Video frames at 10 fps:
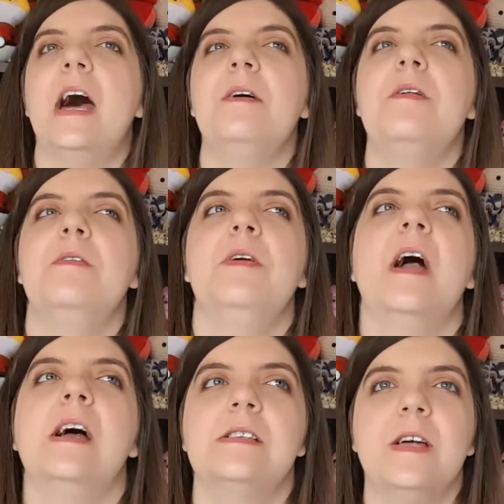I don't know if you
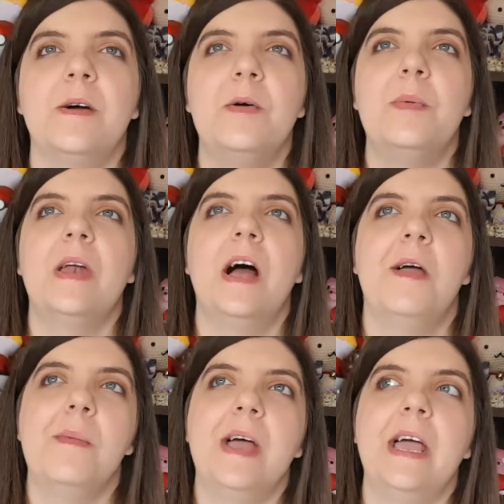guys know, but
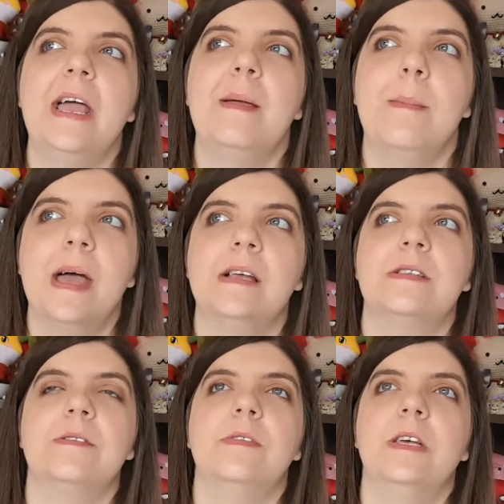I'm a
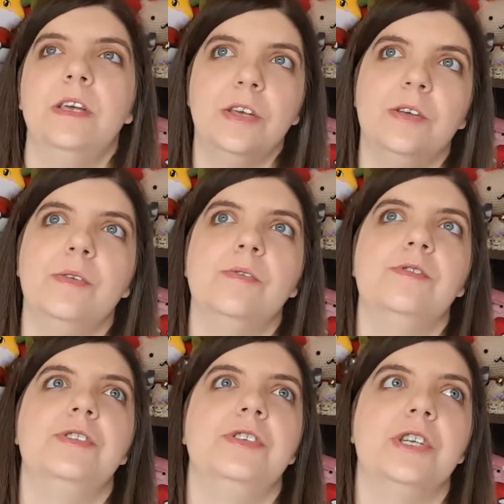massively
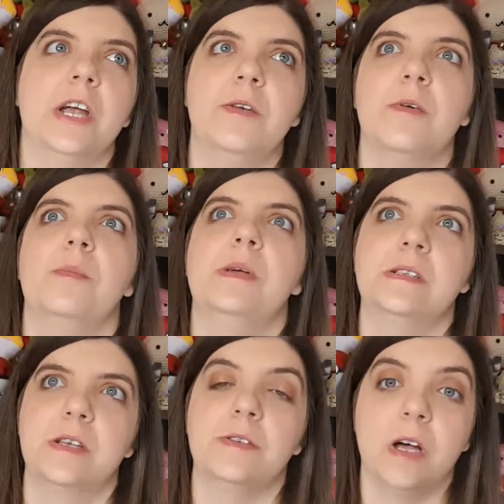huge,
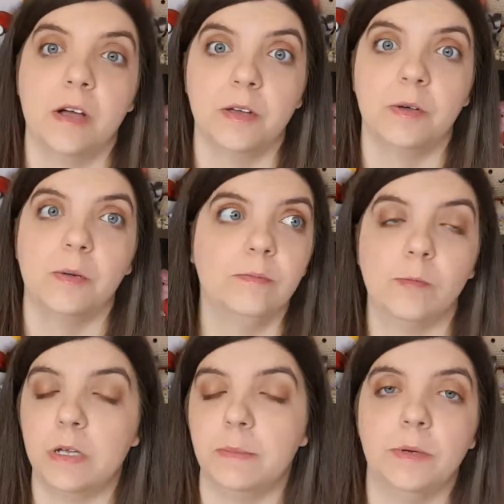ginormous otaku
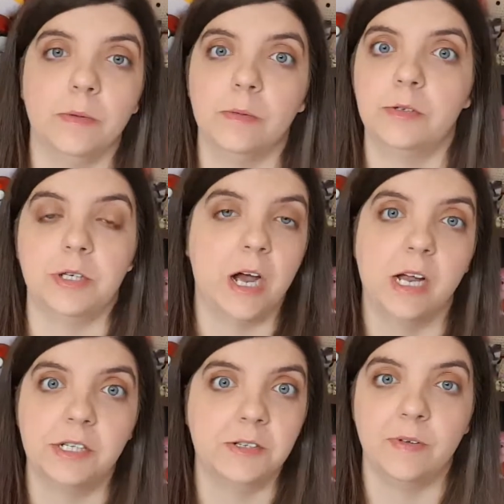weeaboo
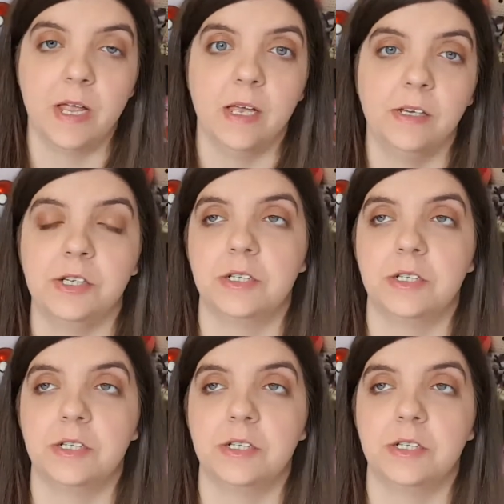trash fan.